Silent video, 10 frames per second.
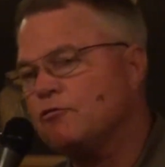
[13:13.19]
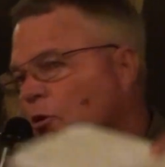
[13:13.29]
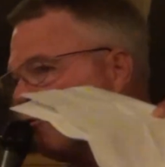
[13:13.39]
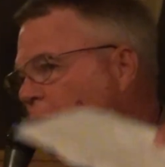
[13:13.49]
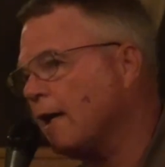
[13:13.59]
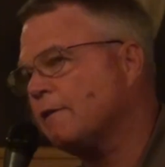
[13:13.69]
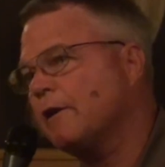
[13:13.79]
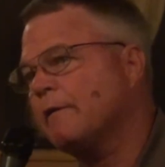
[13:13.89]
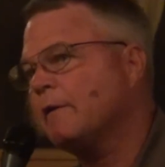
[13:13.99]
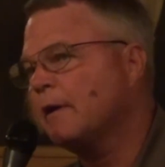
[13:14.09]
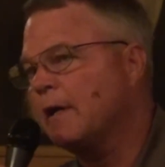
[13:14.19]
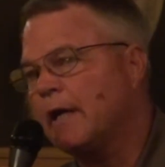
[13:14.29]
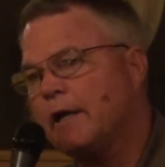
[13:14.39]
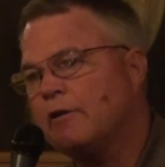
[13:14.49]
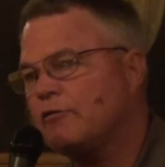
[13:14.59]
Joe's out there
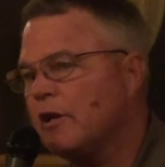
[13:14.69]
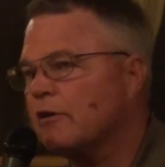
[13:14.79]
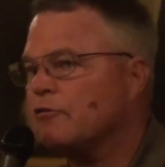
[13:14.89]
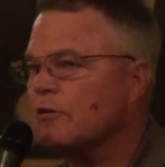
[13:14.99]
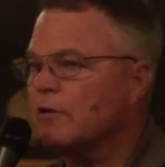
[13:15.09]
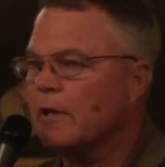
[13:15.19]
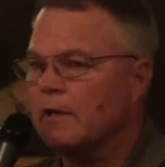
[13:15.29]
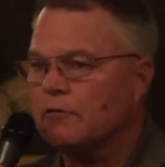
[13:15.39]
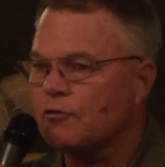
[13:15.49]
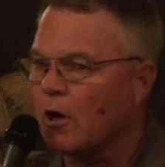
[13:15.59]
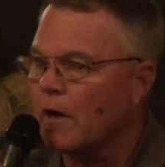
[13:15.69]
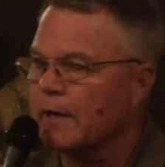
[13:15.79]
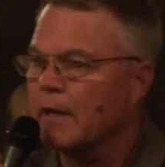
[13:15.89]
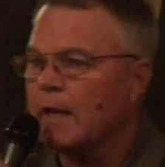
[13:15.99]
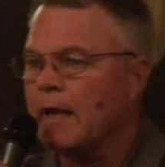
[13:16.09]
in his dish, John,